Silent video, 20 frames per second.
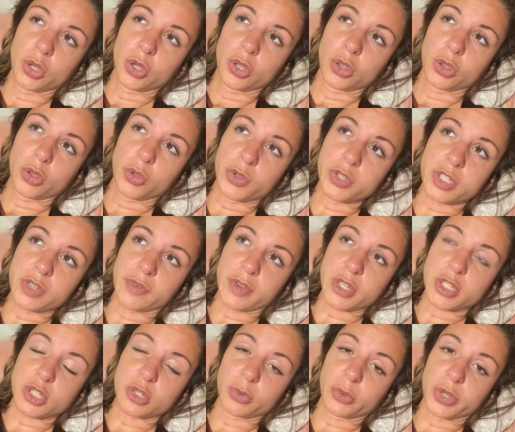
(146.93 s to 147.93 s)
those of
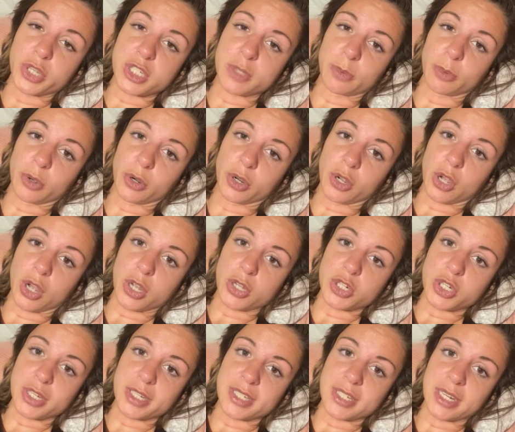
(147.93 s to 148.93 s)
us who explore
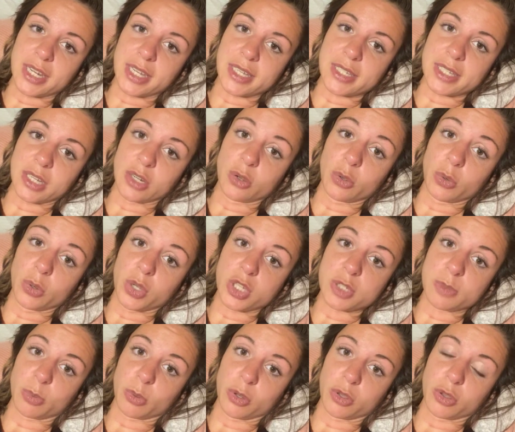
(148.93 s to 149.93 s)
consciousness and who
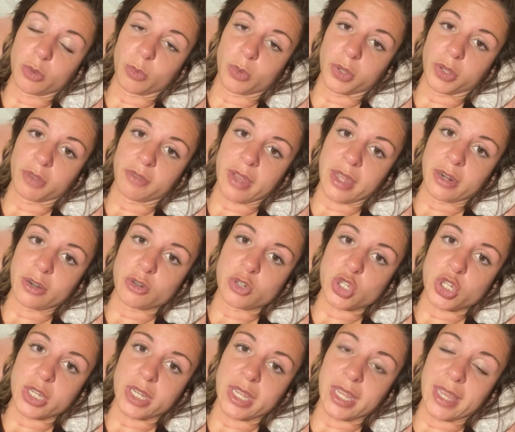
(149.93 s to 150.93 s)
explore the world of
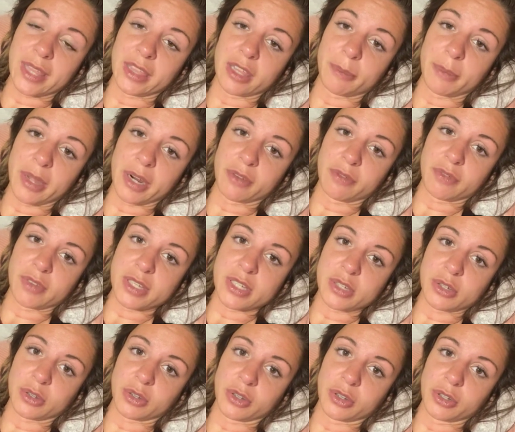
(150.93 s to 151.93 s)
energy and the
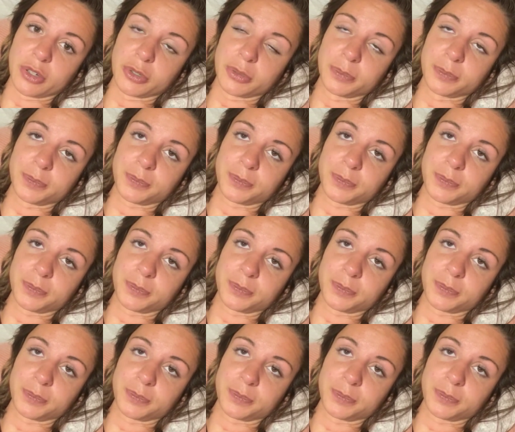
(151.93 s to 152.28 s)
metaphysical,